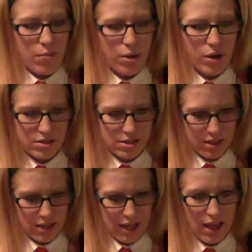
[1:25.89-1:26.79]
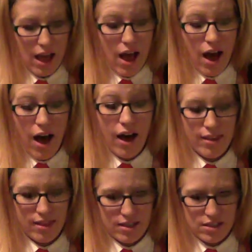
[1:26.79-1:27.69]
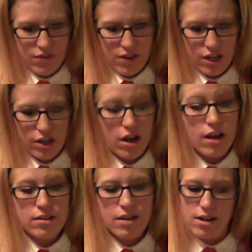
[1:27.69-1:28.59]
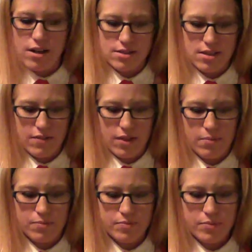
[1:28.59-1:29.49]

"Personally, I think it's funnier not to save them,